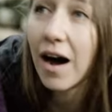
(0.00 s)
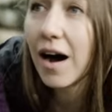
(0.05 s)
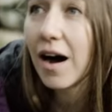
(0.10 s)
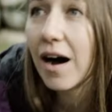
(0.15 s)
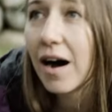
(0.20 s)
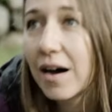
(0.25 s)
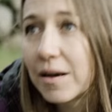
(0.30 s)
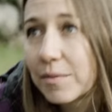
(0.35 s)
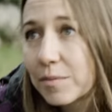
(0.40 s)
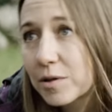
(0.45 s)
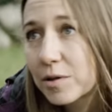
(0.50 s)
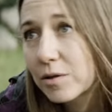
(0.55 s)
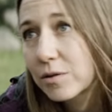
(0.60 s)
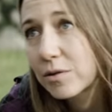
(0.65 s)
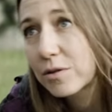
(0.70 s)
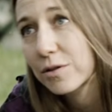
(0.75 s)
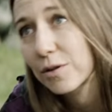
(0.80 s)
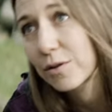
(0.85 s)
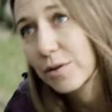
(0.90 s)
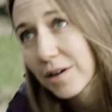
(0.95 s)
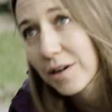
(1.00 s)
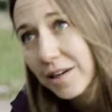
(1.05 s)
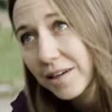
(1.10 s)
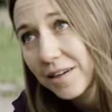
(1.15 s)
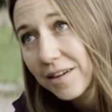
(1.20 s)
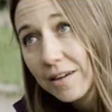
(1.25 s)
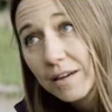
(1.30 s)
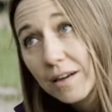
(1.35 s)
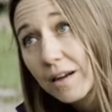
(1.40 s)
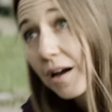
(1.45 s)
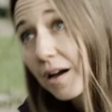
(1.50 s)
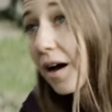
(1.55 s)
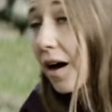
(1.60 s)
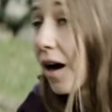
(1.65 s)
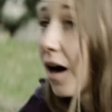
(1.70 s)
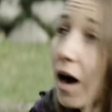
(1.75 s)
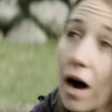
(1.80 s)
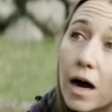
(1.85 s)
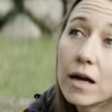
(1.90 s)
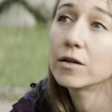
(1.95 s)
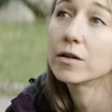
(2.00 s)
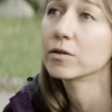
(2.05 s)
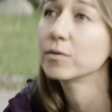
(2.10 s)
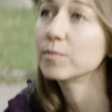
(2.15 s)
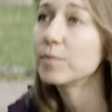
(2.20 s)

Nika, the neighbor's nanny, and her charge.